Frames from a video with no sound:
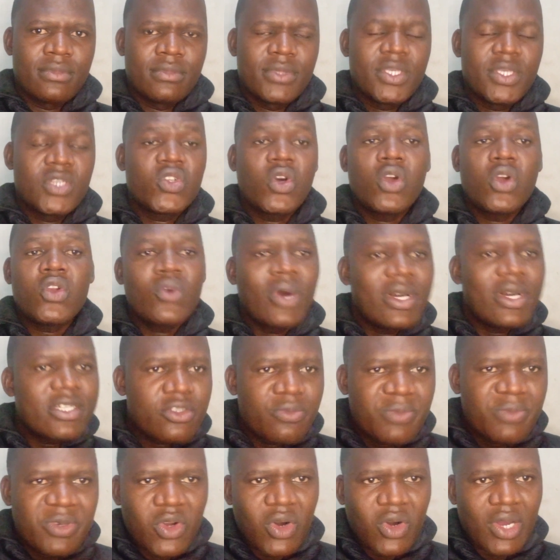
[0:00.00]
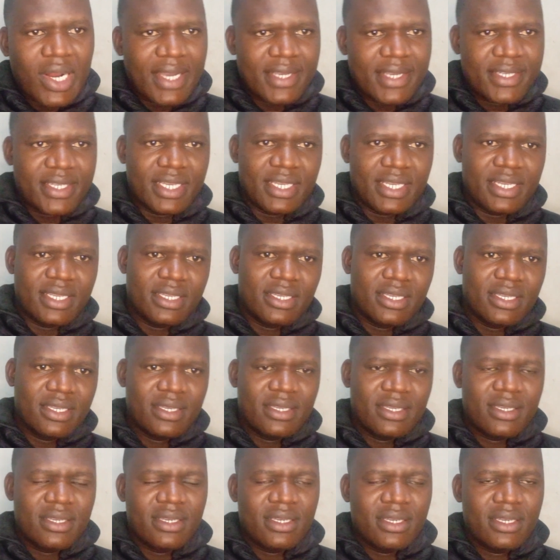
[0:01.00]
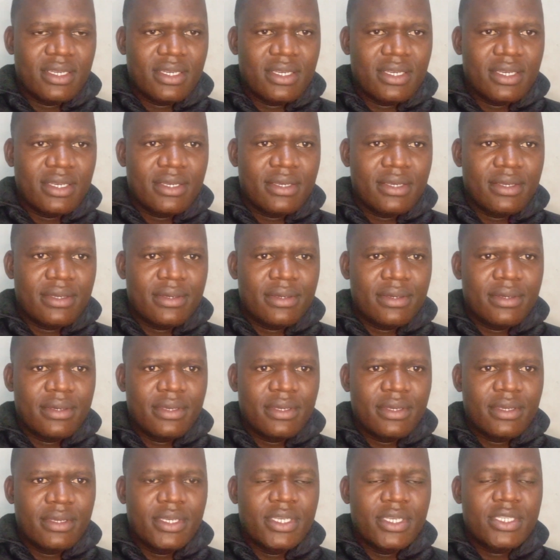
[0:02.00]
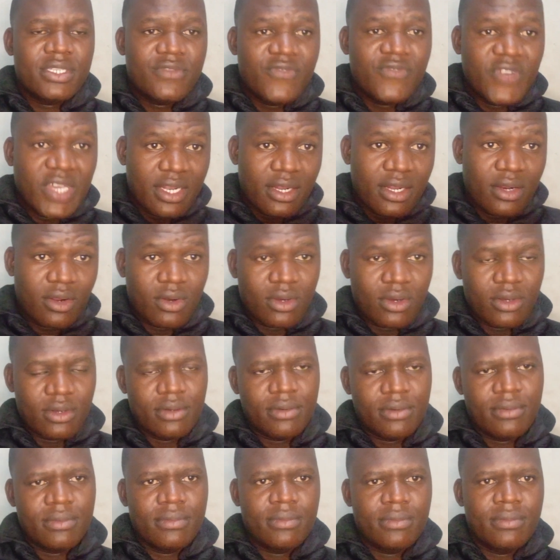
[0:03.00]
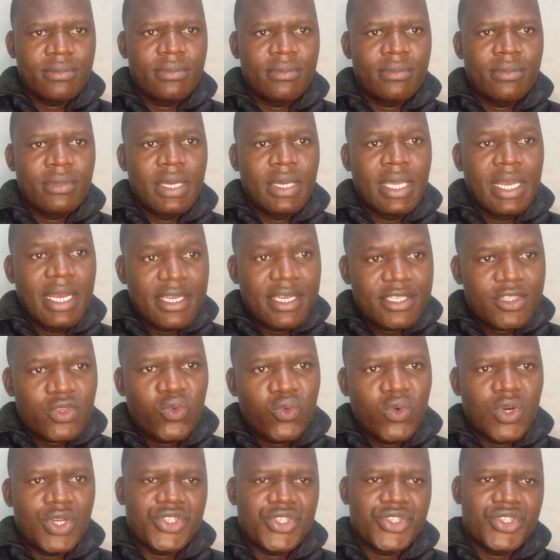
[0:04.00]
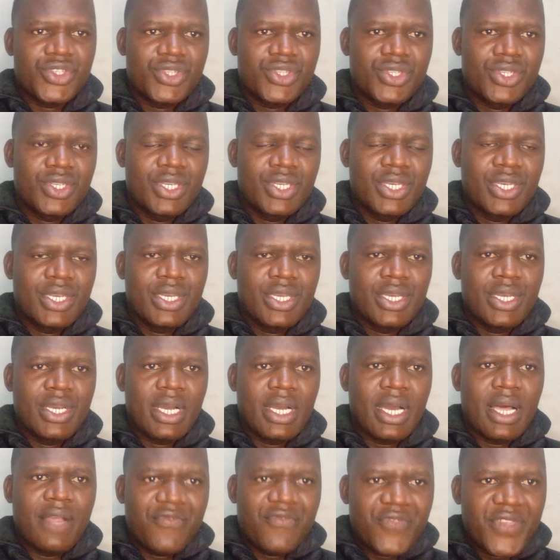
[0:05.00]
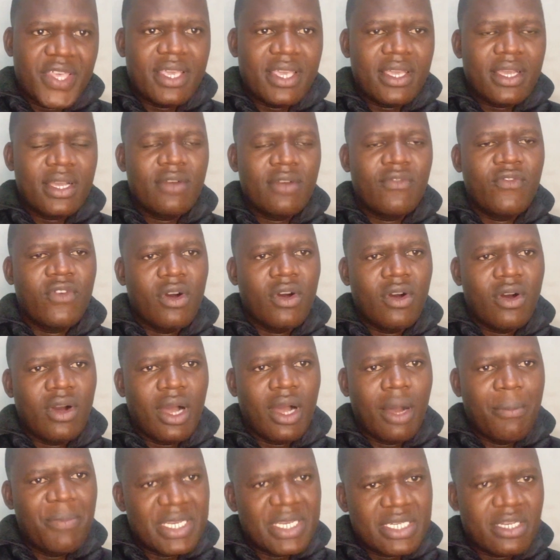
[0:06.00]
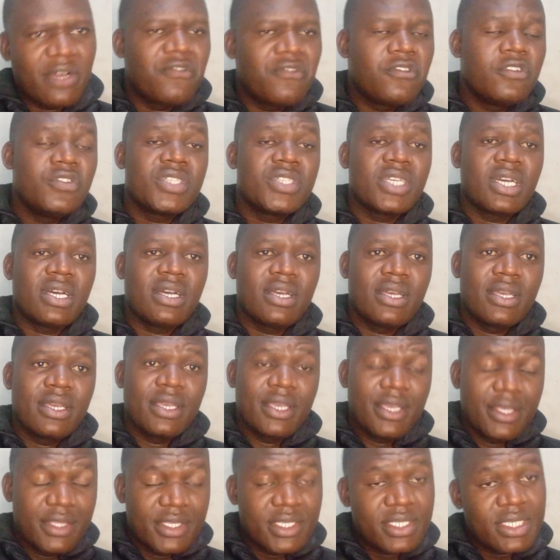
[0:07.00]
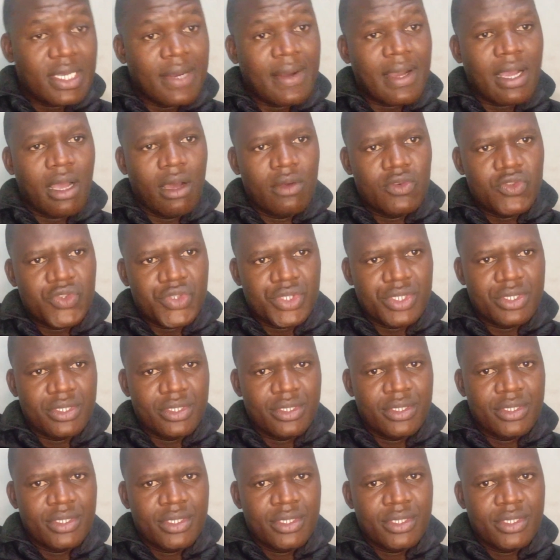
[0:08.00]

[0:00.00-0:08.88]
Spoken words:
They don't want to be corrected. It's very wrong. Let's watch and think for a better future in this our country.